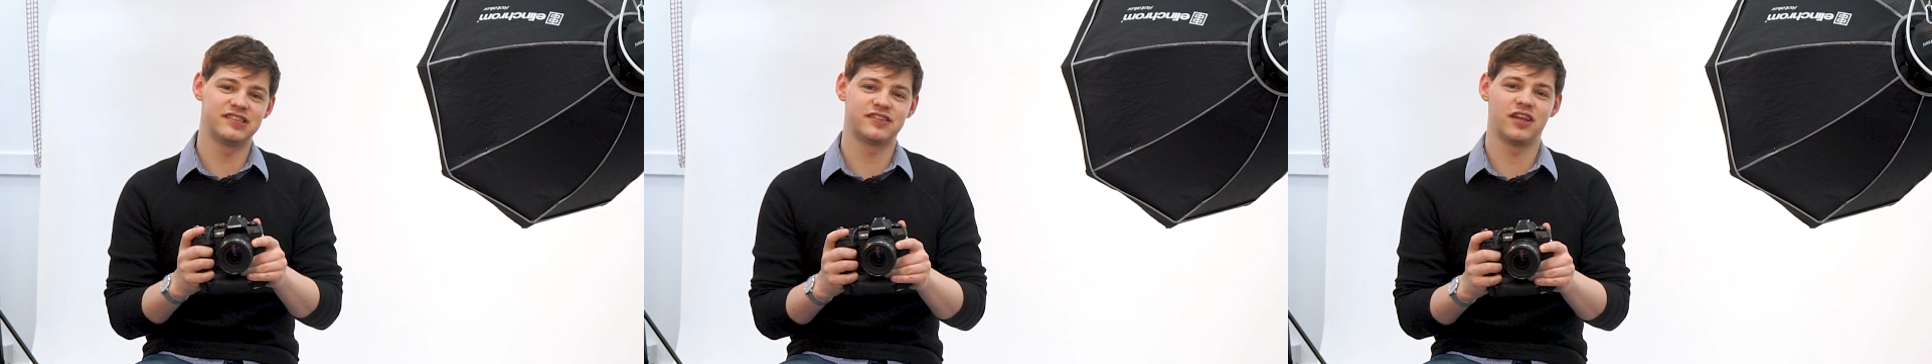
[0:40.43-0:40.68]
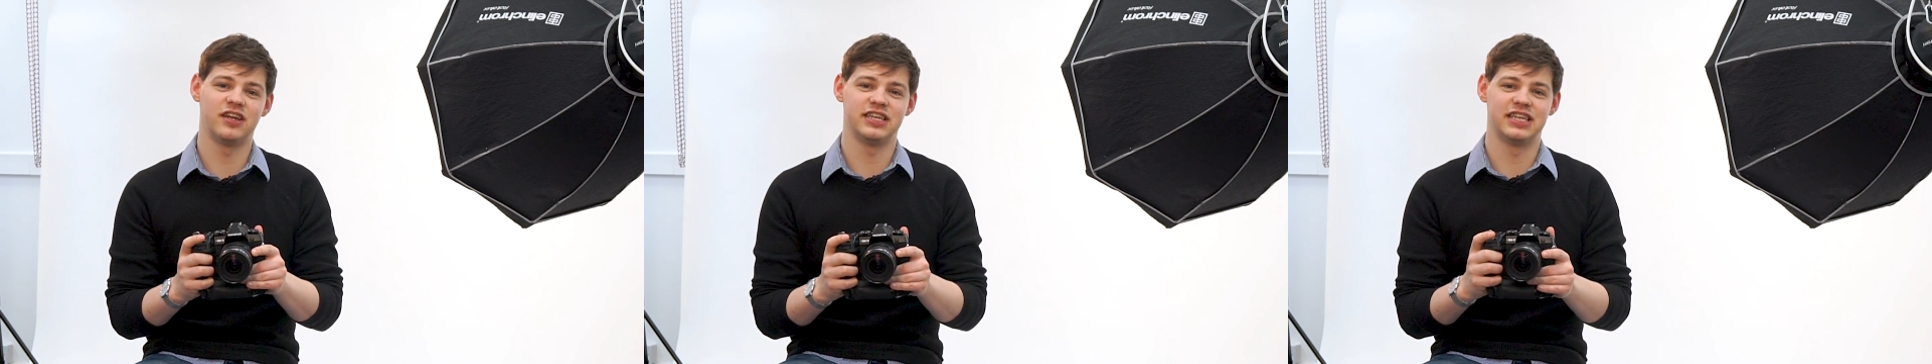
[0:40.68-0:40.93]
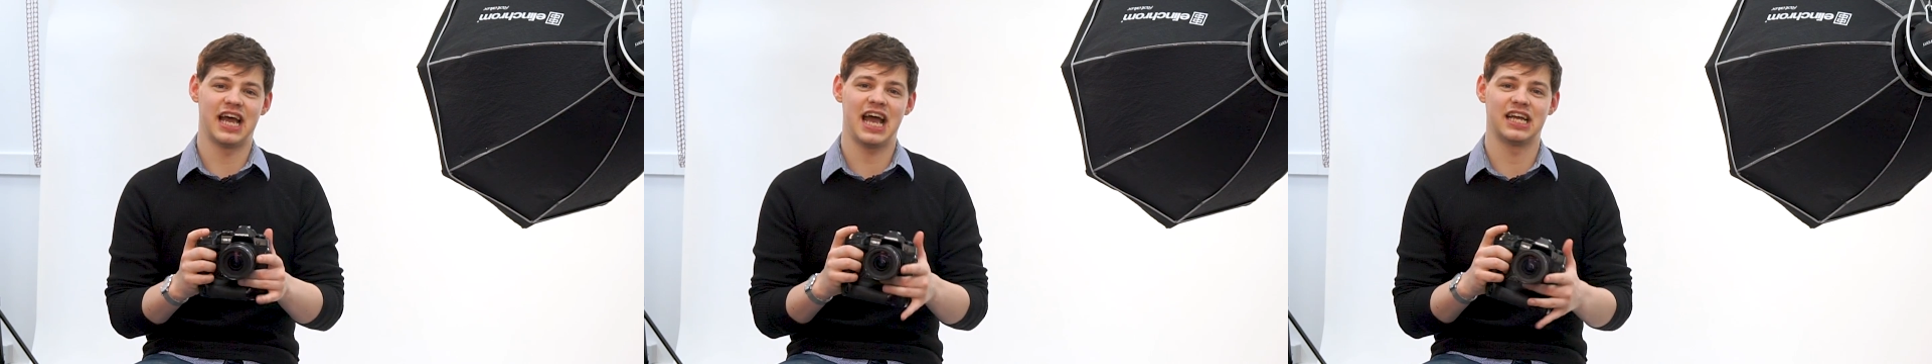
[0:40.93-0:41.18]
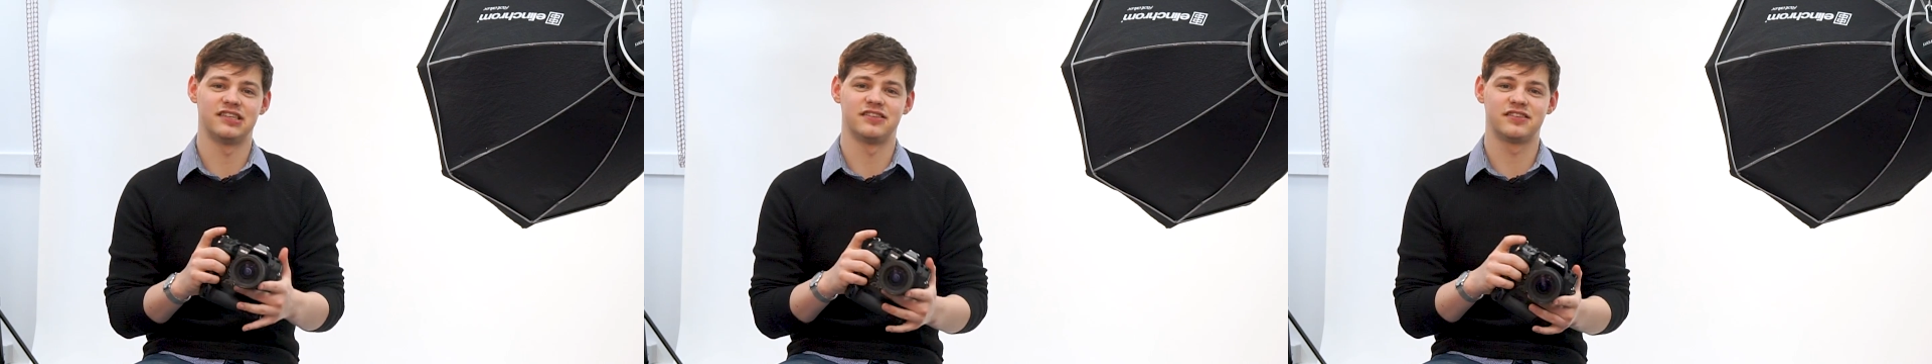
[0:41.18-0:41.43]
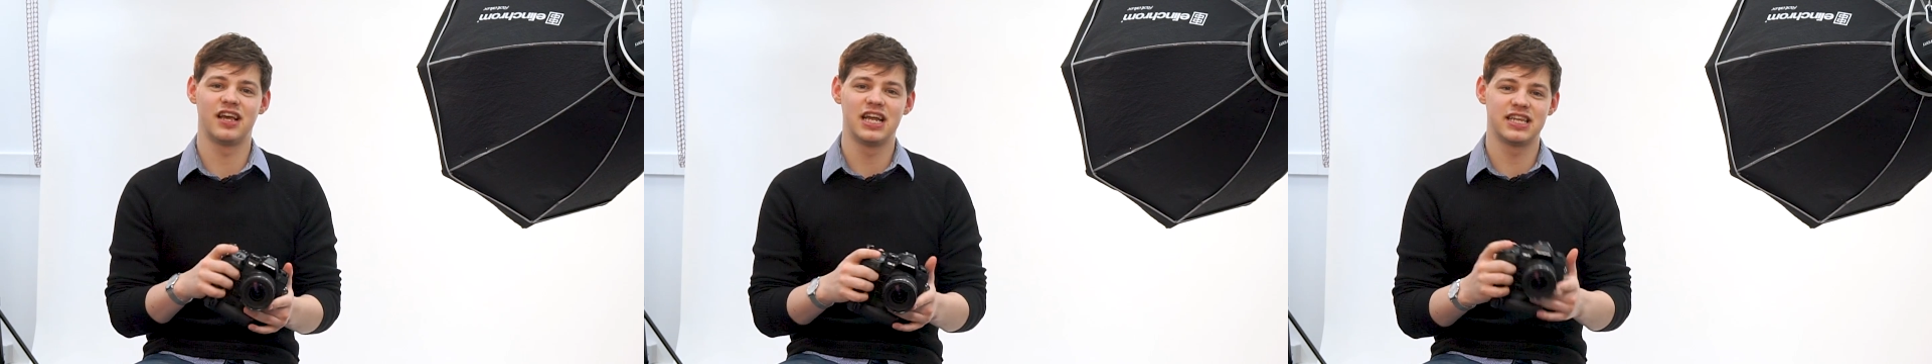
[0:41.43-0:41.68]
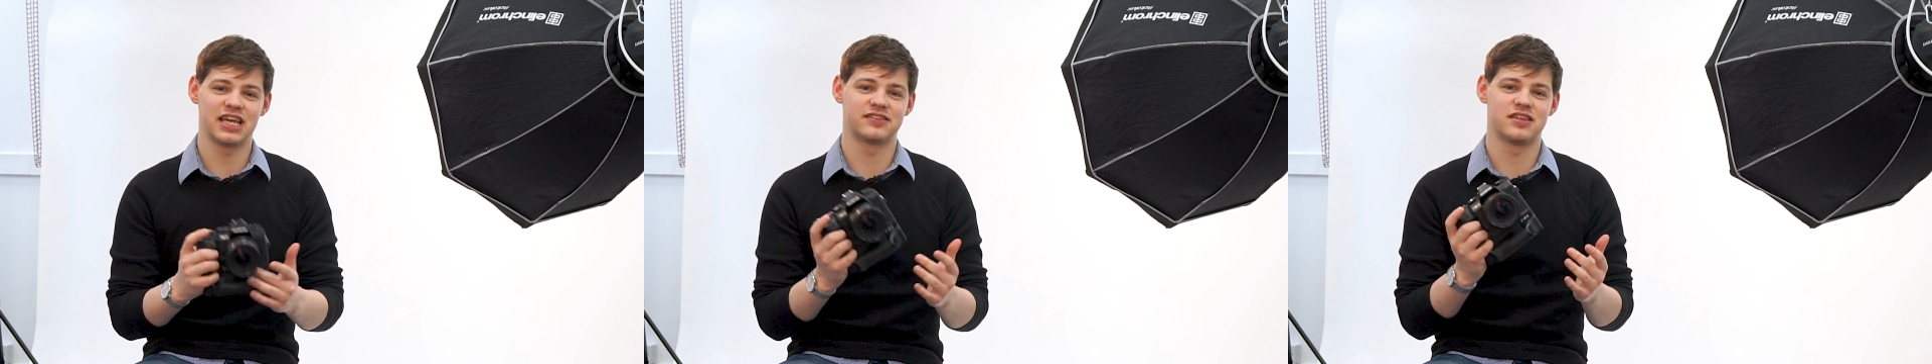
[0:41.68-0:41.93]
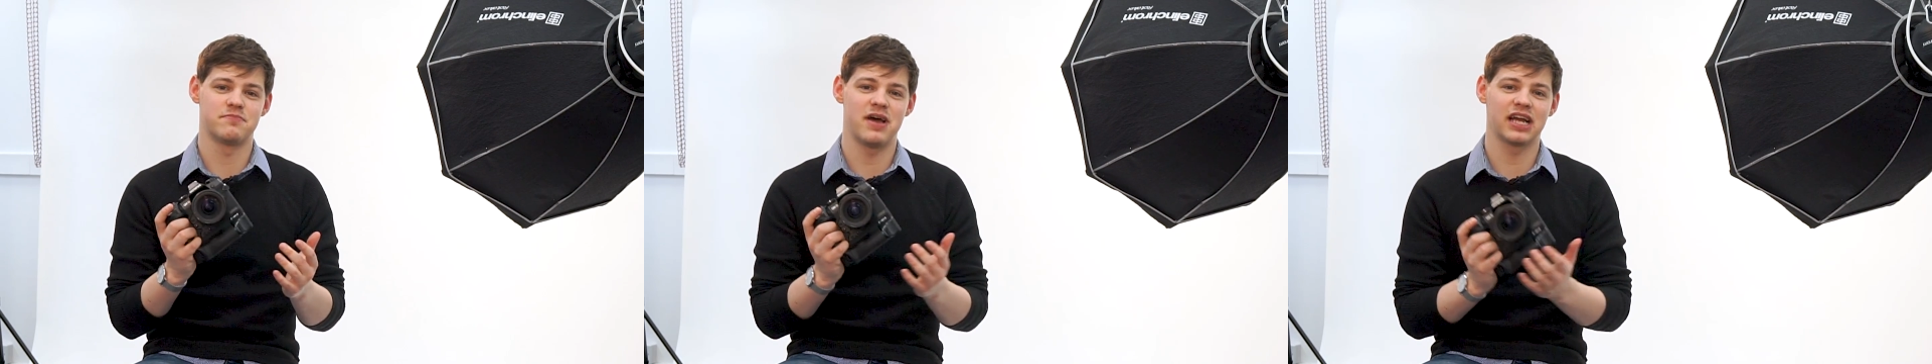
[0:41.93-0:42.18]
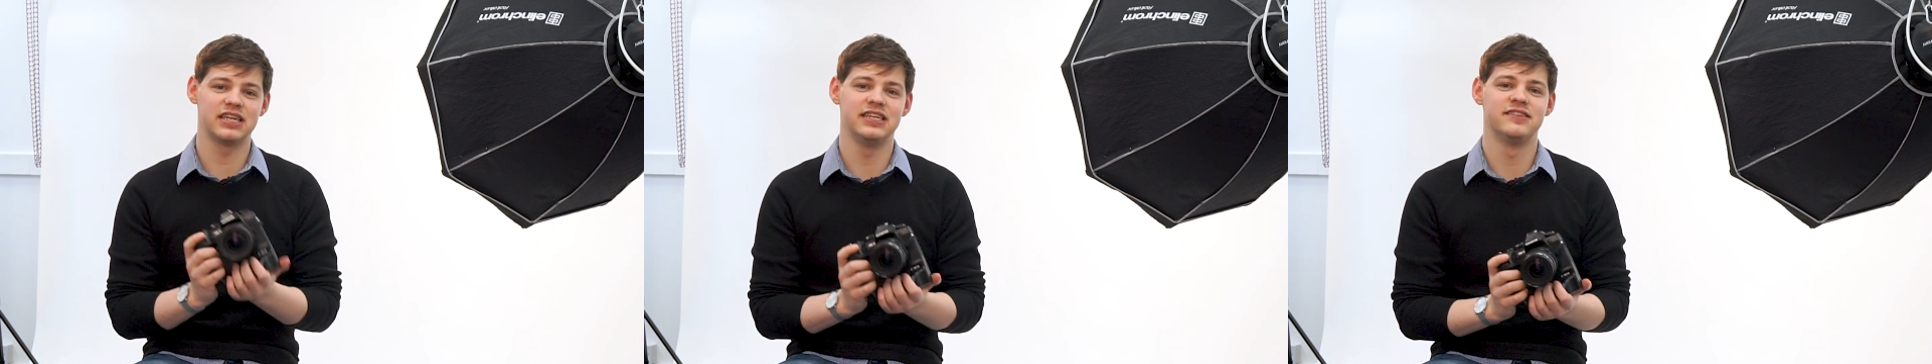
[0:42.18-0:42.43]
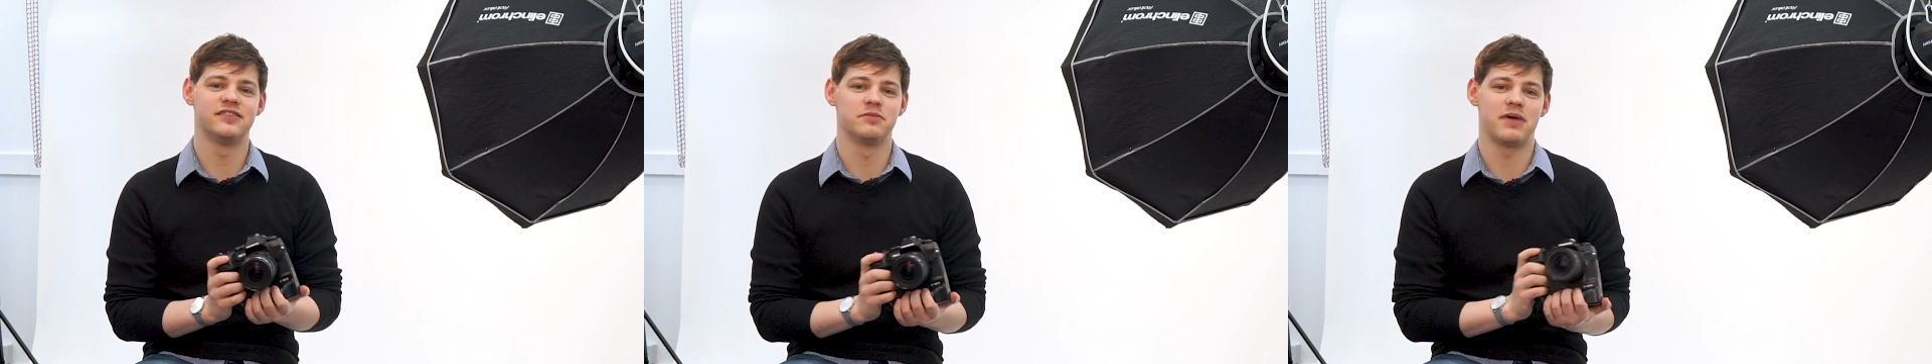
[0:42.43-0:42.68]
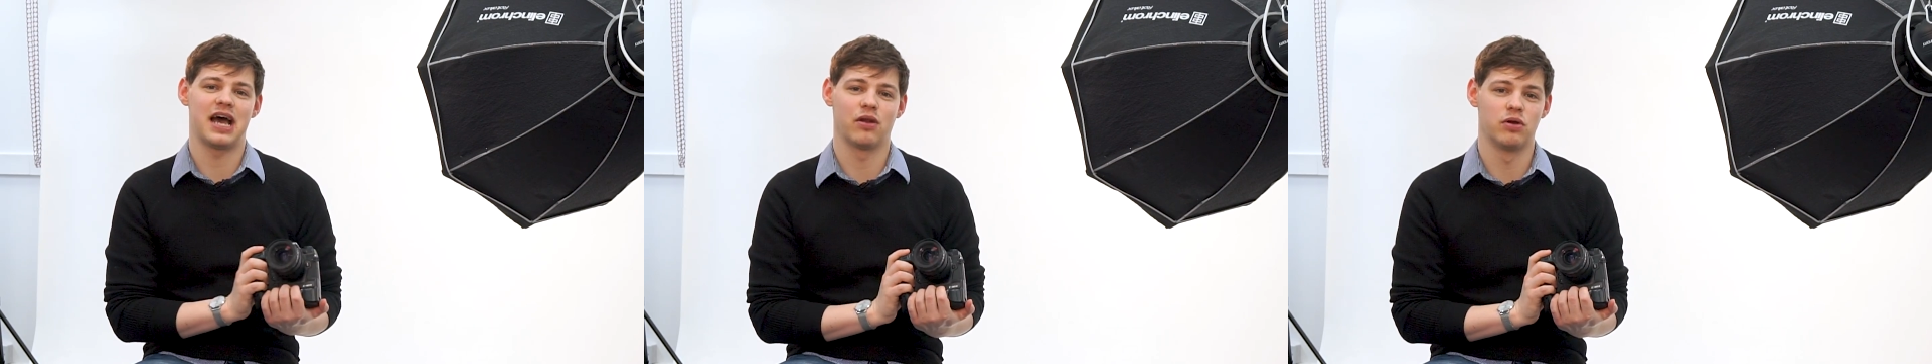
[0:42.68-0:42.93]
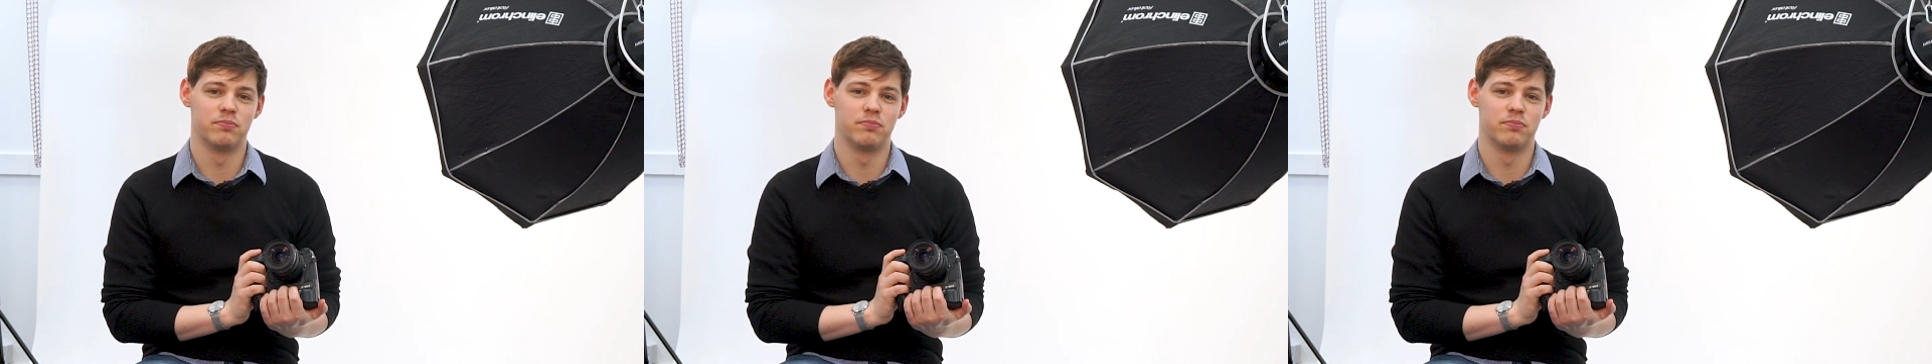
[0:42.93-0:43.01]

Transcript: sturdy in the hands thanks to the magnesium alloy